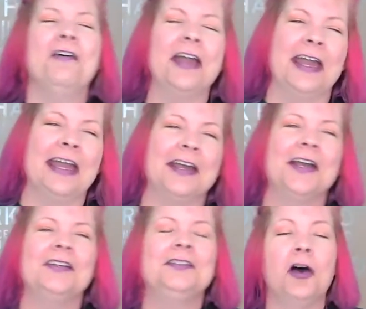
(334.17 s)
Okay.
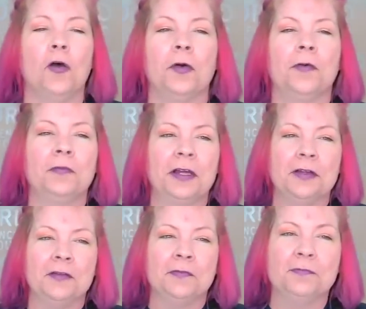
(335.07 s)
So,
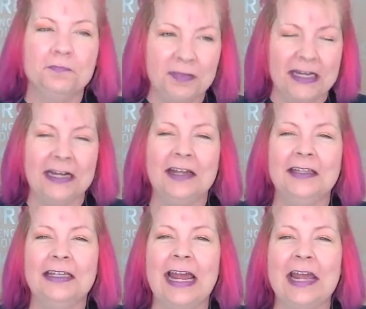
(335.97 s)
beginning
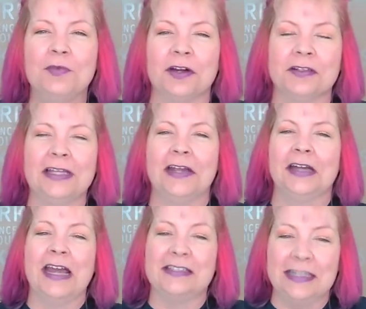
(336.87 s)
of the day, we're going to take
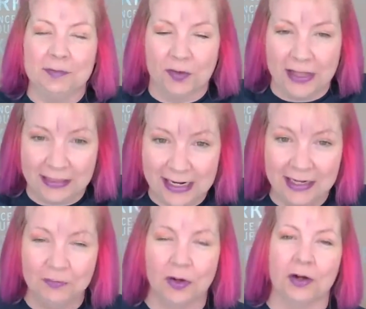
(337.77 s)
a nice deep breath
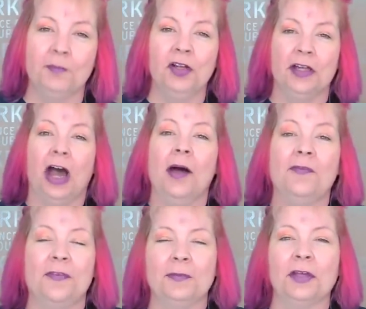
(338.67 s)
in. We're going to pull it
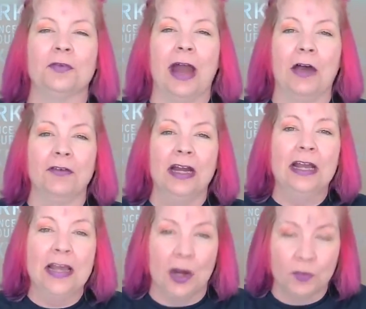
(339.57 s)
up from the ground.
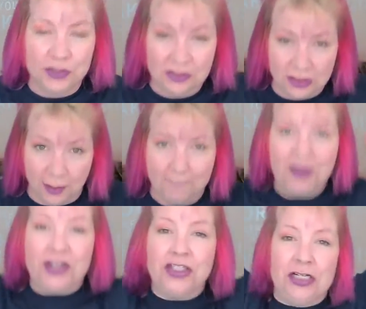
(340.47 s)
And we're just going to
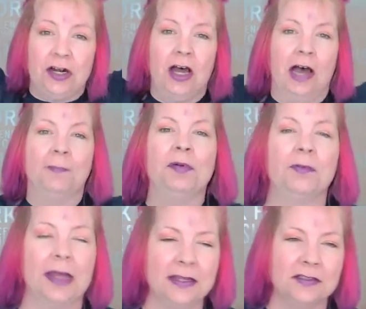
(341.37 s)
push it up.
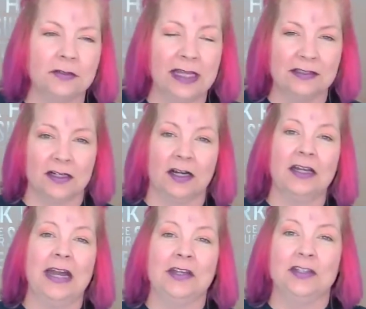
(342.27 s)
Okay? So that's going
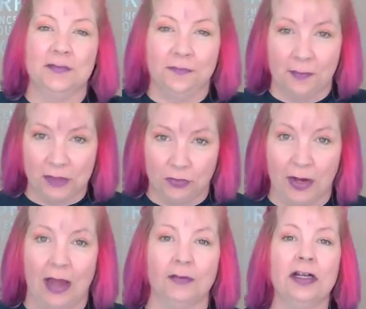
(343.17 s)
to connect you from the
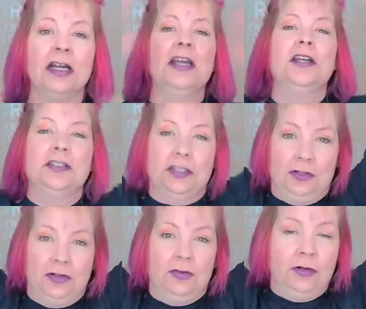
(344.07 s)
ground
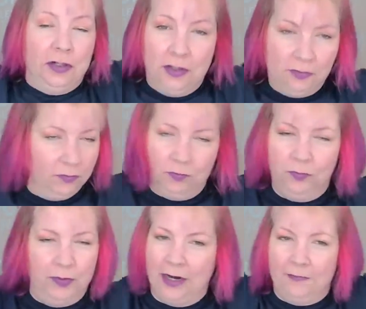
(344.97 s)
to
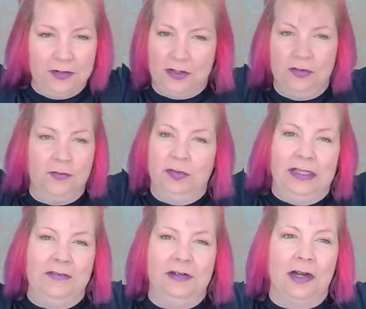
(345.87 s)
whatever you
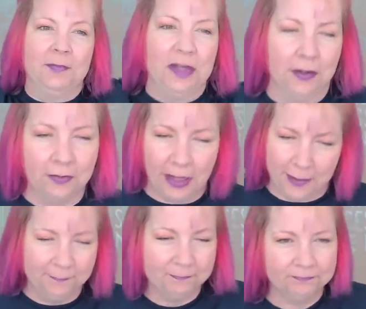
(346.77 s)
believe in up here,
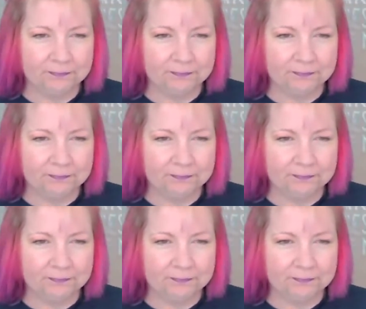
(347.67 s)
okay?